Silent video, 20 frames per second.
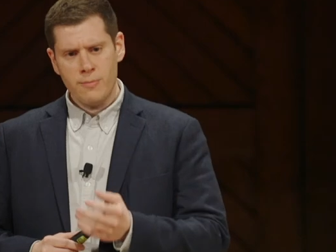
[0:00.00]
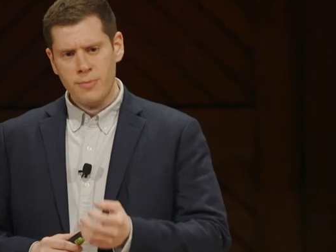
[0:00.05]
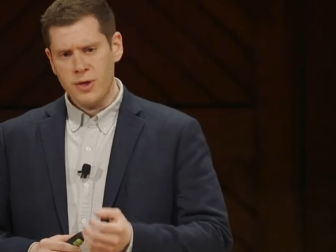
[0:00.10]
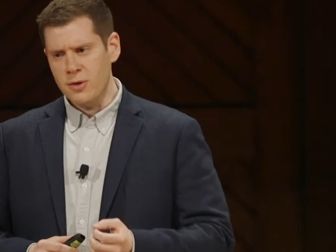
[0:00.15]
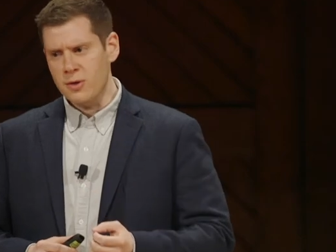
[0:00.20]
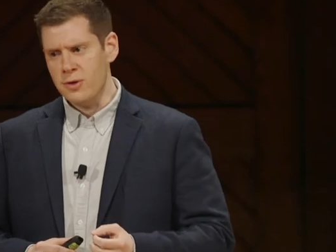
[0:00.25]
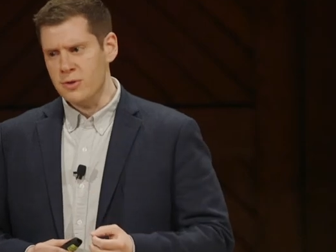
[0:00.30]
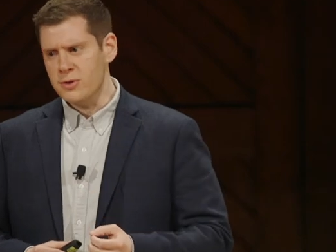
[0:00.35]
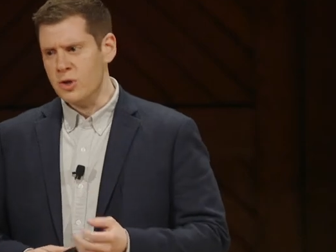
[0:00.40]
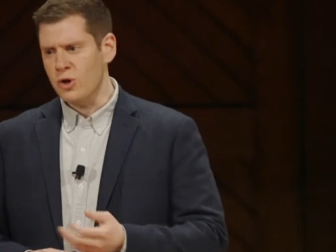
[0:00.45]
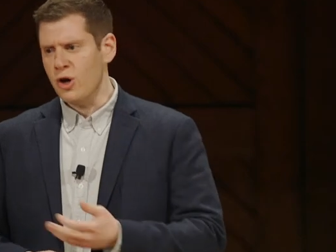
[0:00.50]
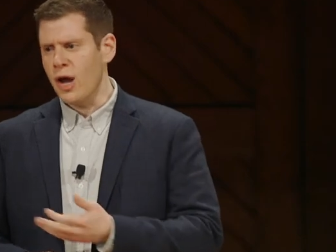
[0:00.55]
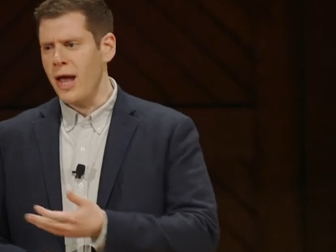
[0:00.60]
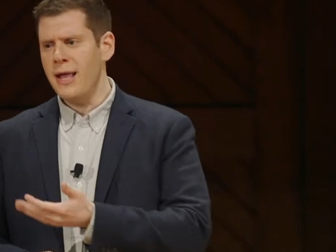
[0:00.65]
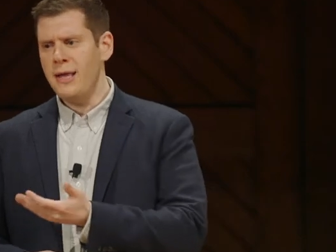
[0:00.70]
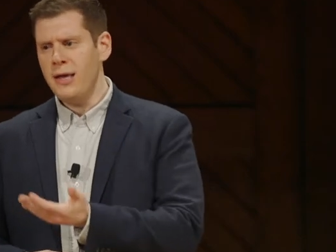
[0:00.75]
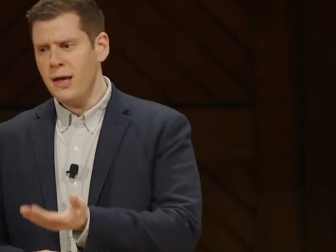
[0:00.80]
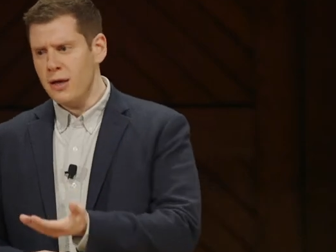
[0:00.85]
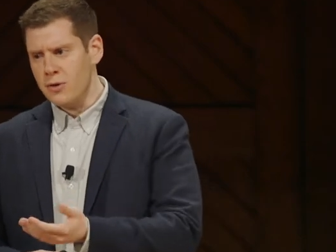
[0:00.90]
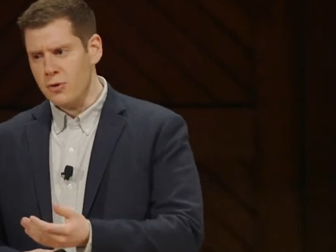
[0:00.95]
Computers or
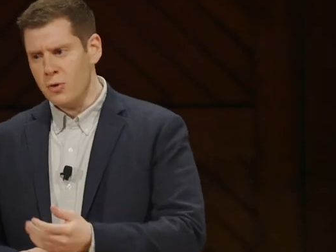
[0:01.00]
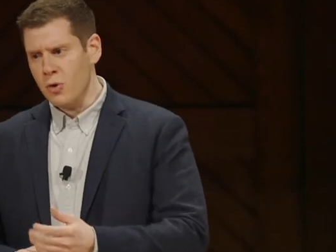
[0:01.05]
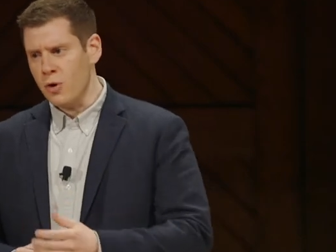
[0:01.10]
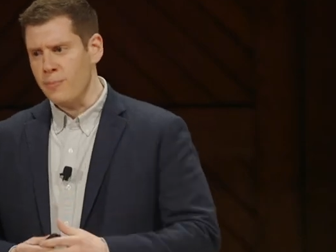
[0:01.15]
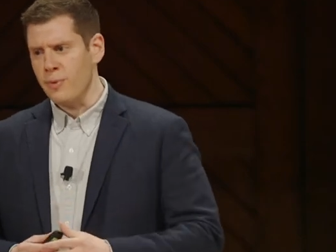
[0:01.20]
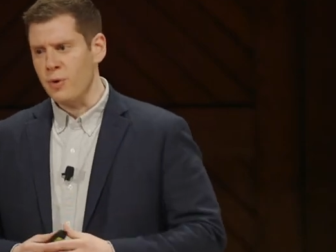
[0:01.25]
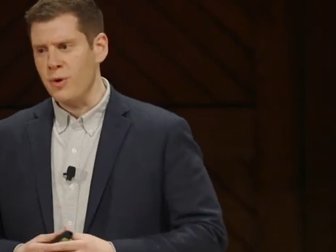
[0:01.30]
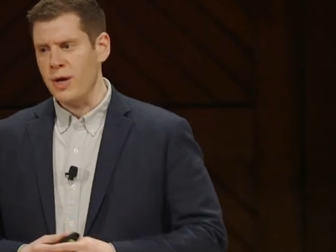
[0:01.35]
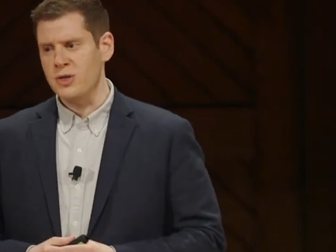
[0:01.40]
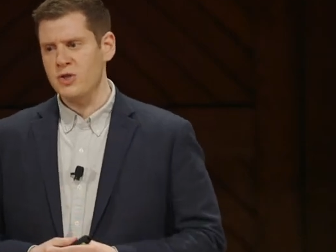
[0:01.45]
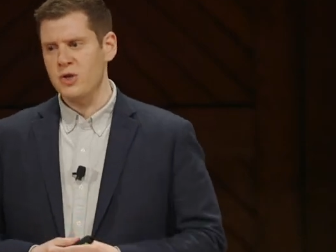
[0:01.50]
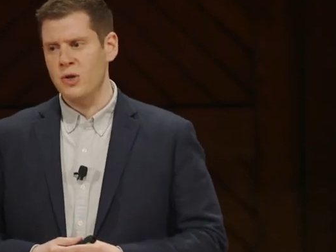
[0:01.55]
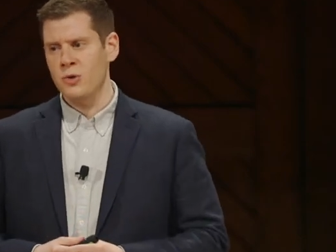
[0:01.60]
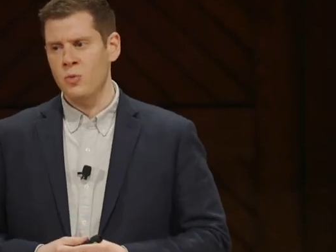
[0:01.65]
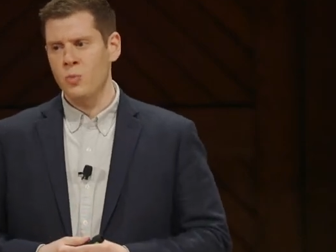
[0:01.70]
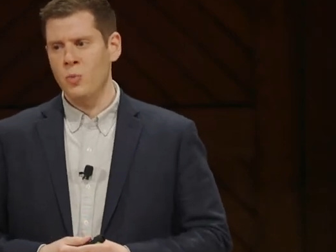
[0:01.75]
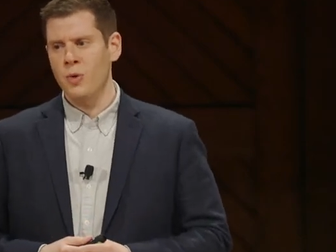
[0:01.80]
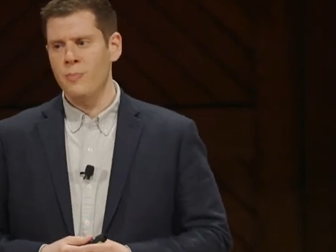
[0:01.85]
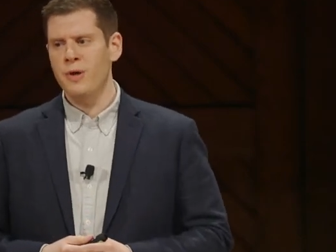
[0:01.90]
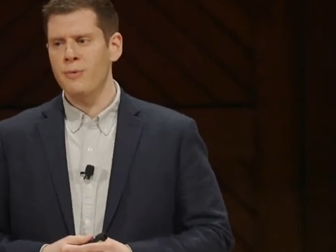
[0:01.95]
any other
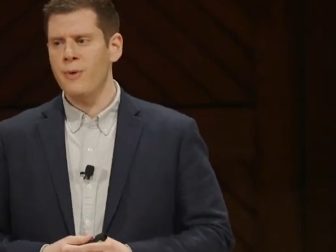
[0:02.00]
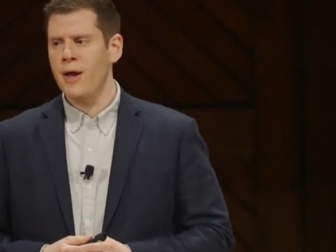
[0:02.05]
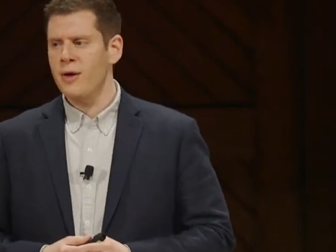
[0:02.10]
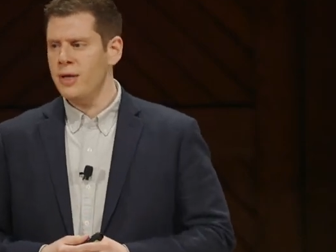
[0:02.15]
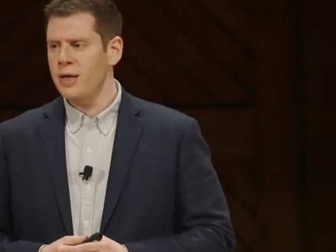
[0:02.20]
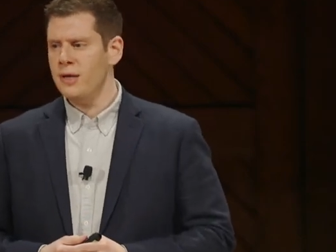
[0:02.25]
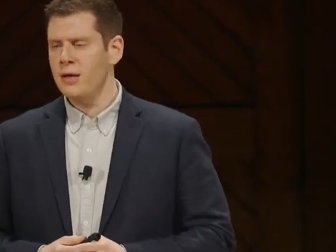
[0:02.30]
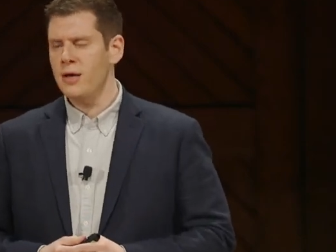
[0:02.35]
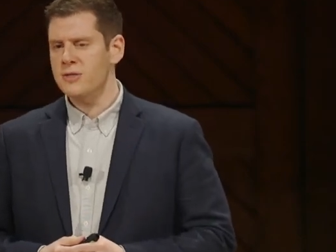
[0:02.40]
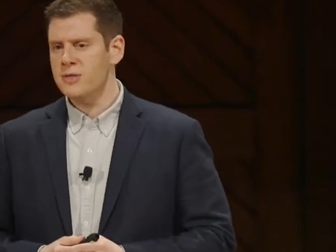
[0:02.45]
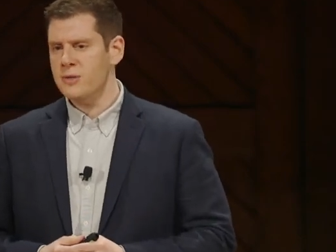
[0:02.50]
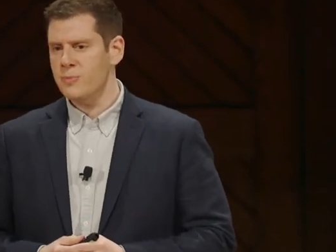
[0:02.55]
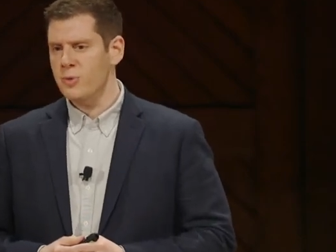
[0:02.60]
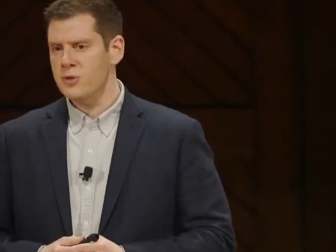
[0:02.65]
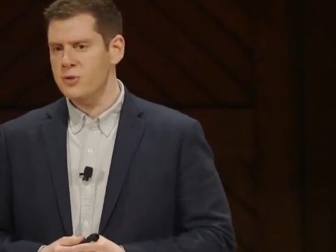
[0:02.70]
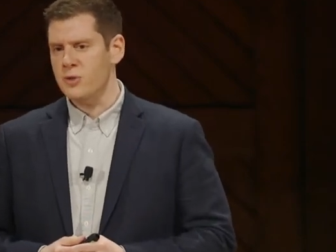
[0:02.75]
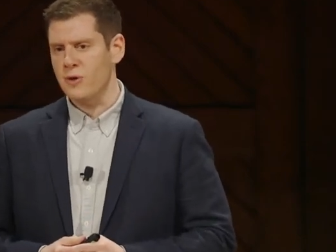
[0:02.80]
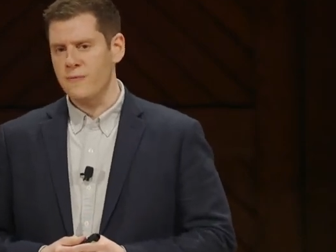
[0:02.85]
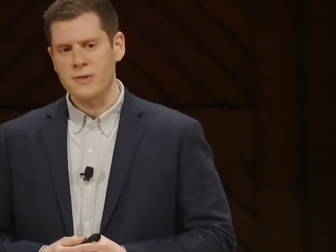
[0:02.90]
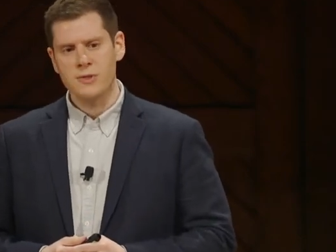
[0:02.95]
corporation will be routing
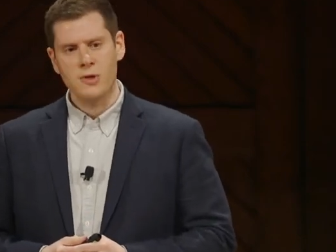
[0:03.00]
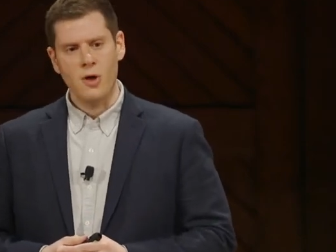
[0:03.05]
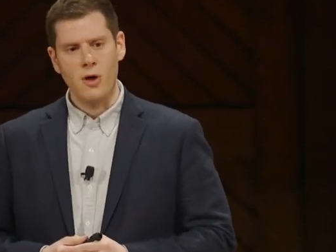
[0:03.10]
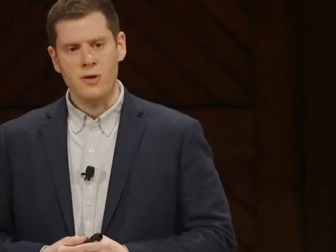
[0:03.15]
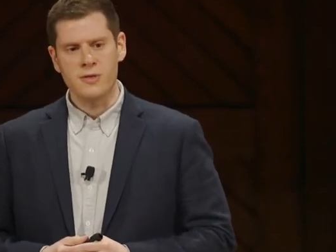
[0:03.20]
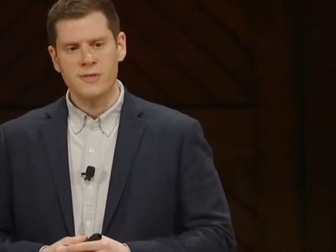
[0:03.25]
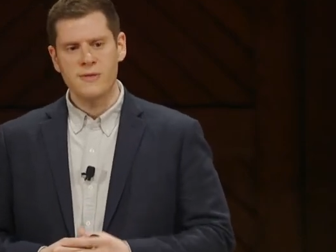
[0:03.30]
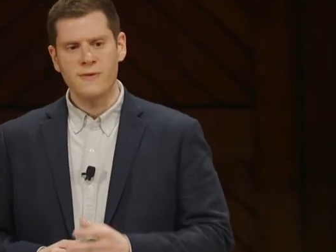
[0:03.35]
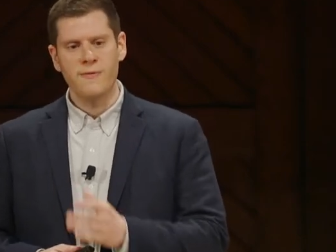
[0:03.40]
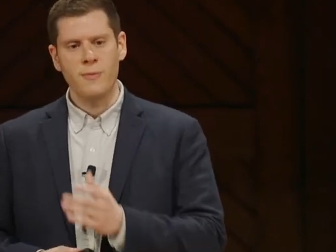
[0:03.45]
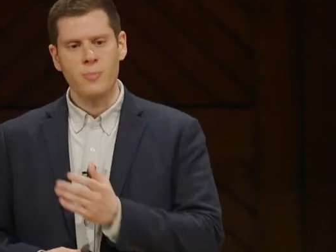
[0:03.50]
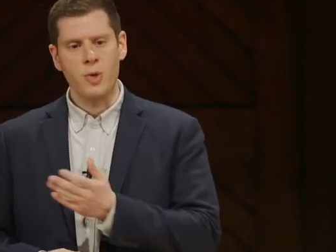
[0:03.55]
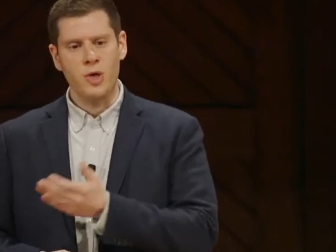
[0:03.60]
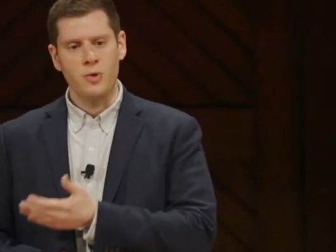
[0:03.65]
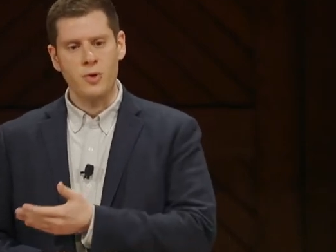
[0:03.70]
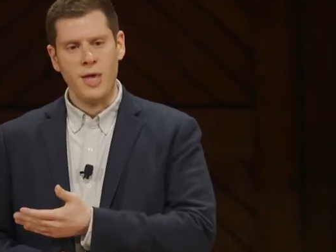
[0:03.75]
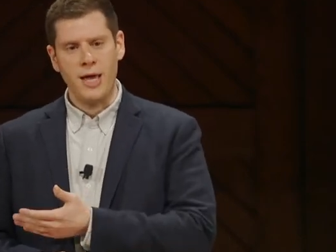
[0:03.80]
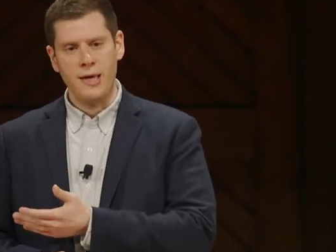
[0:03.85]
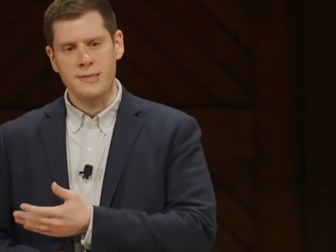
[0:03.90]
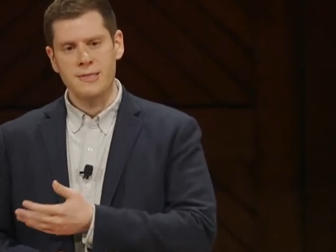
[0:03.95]
customer service calls from
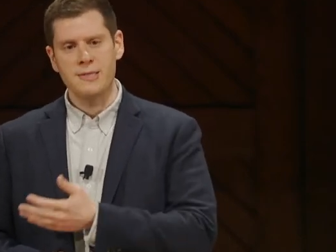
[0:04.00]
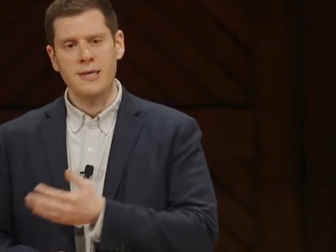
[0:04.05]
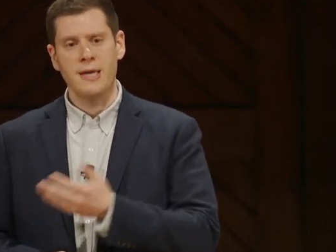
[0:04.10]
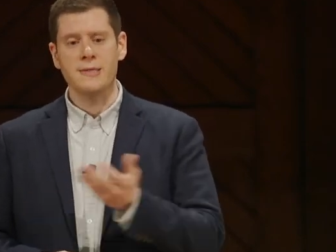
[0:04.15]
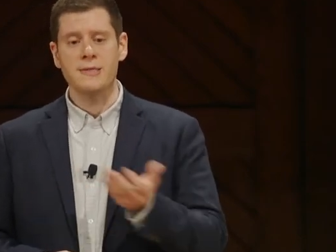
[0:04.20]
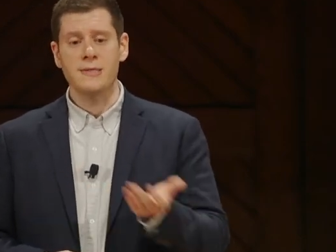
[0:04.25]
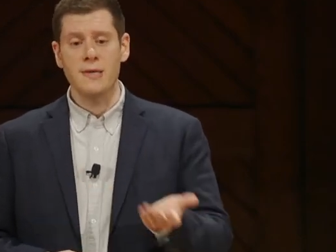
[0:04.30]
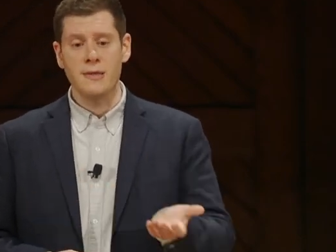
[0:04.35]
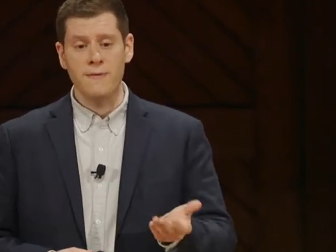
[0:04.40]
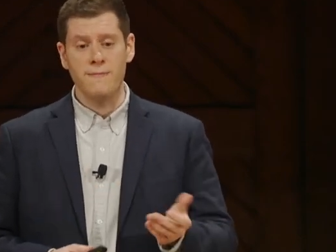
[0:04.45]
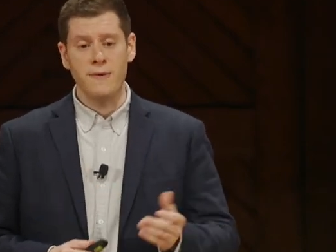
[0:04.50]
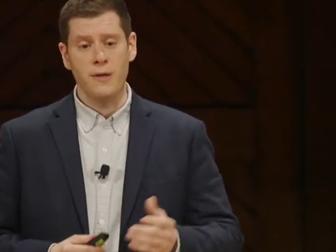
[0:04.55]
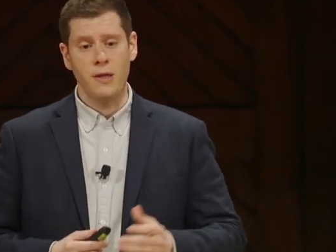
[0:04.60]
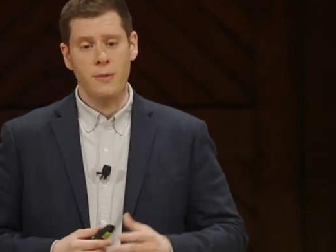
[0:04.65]
the United States to the